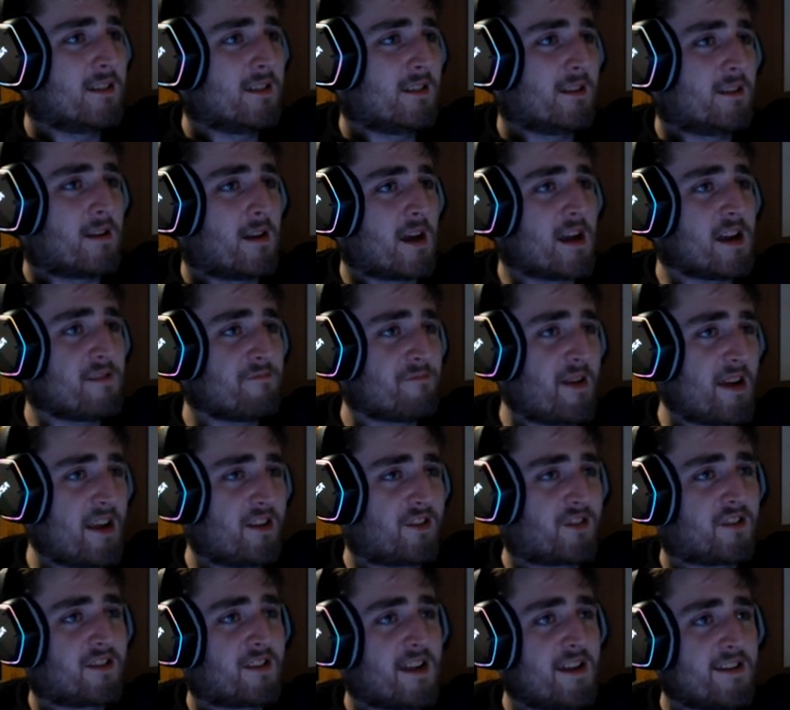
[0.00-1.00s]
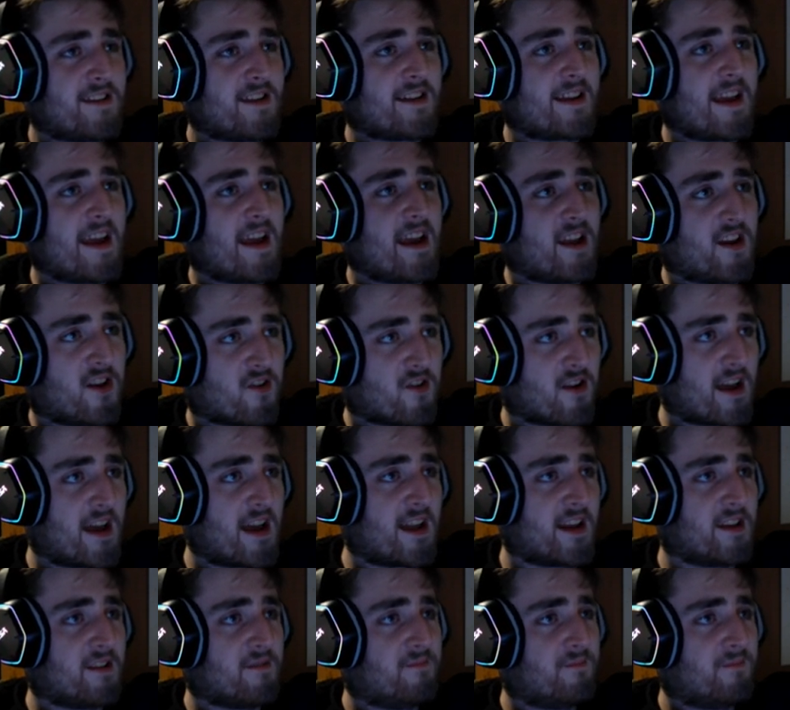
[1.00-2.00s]
Have Mason take a gander
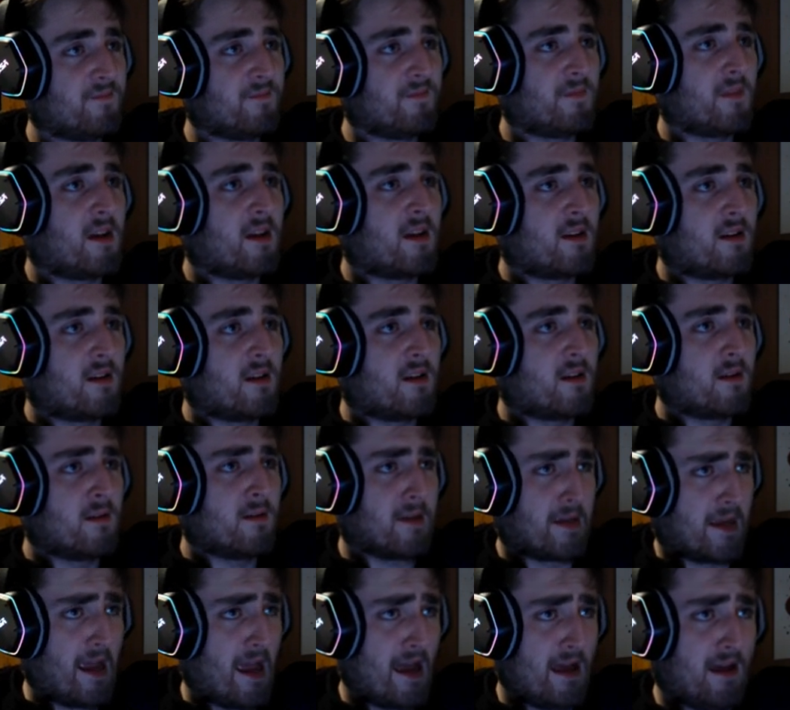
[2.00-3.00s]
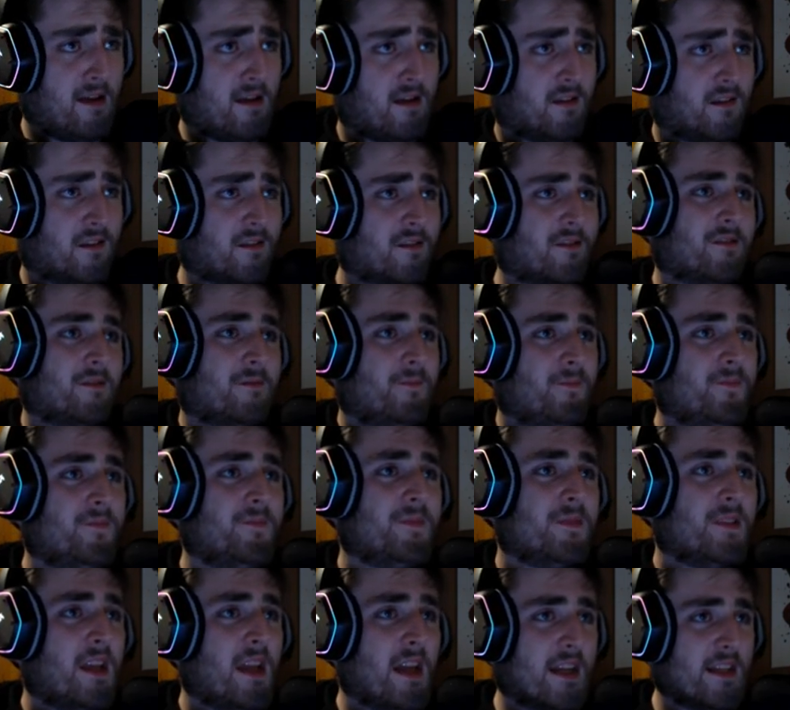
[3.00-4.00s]
at it. Yes.
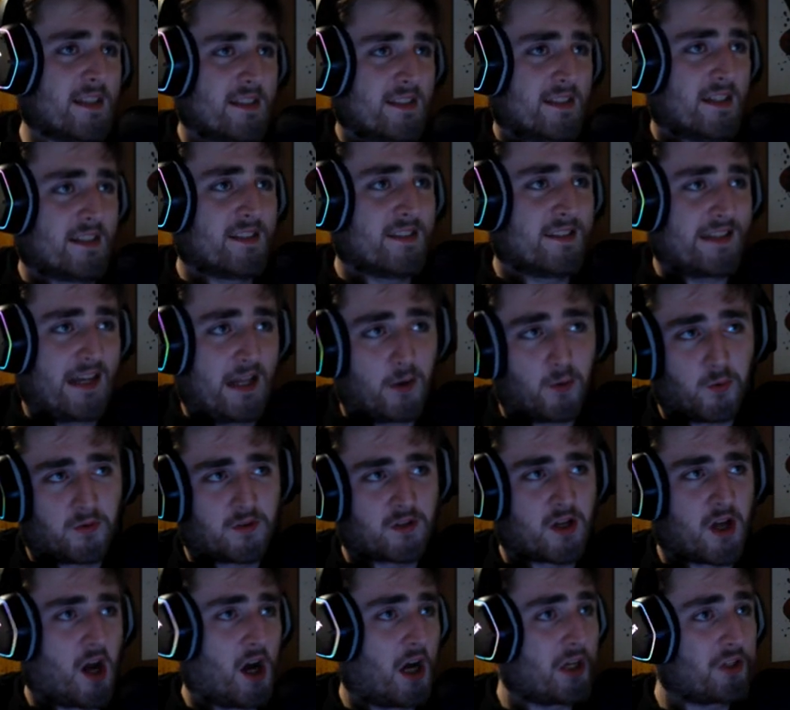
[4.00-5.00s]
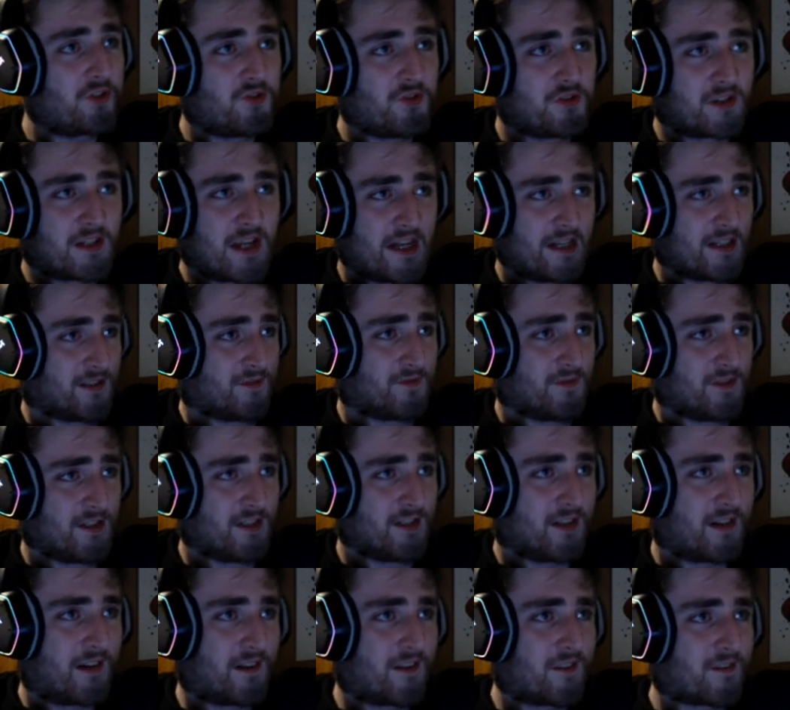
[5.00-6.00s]
Ain't nothing that old cod can't
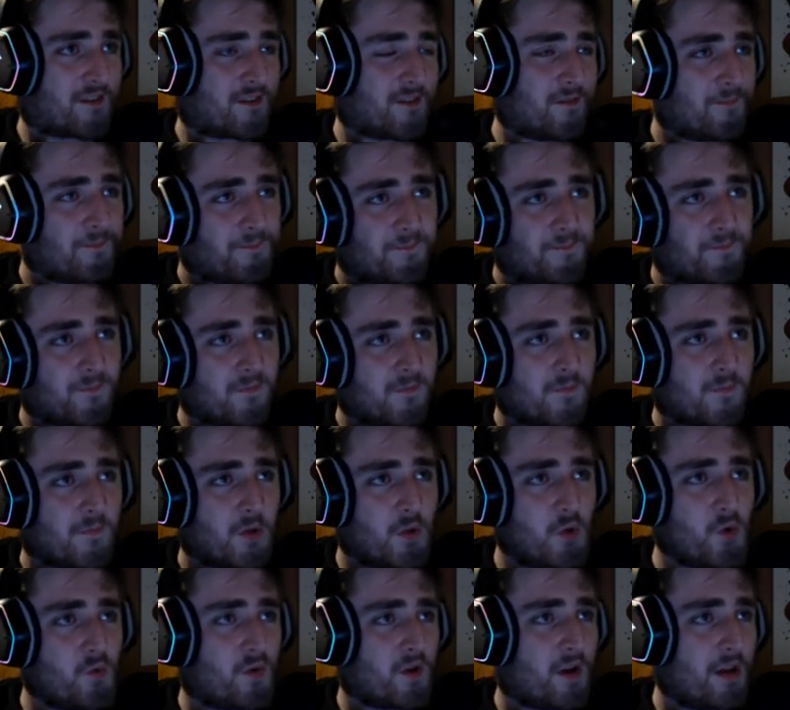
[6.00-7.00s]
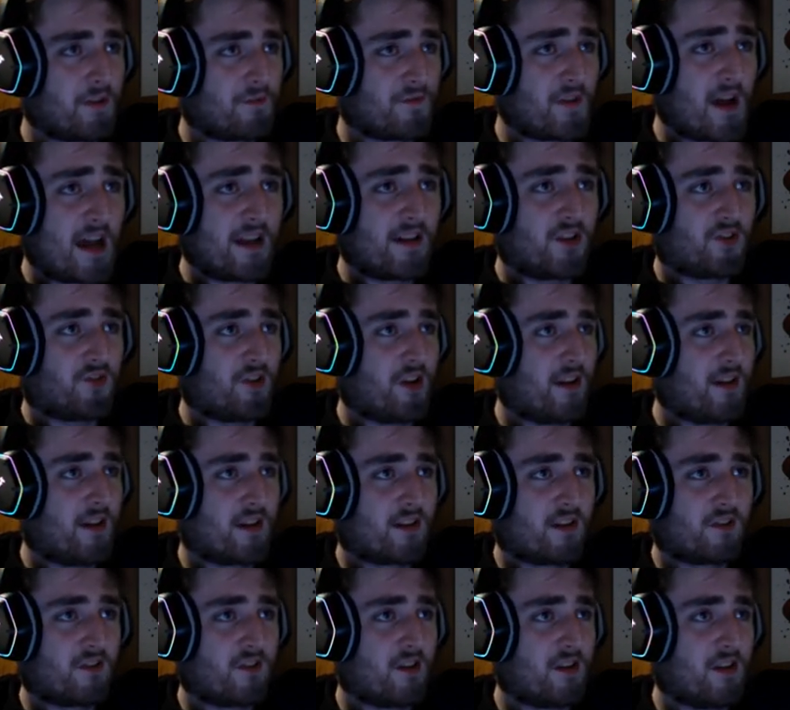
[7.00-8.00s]
fix. You can find a chant at
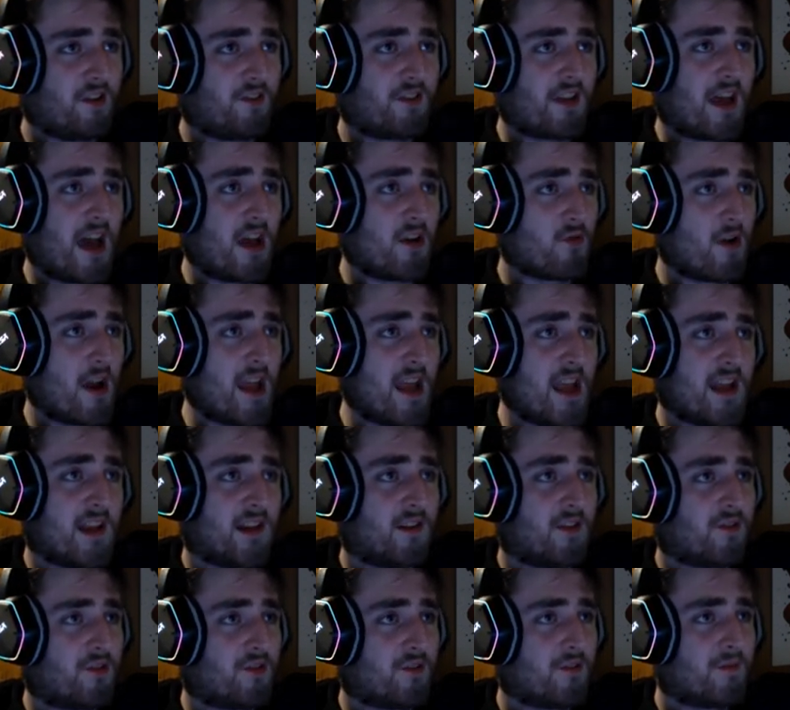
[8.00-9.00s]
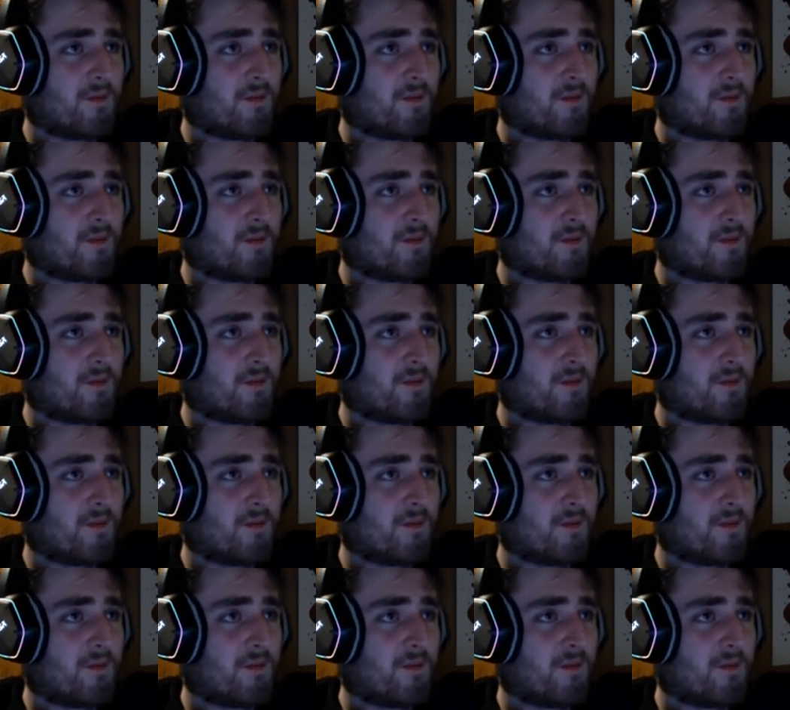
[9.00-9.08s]
the Sunnyside Ranch.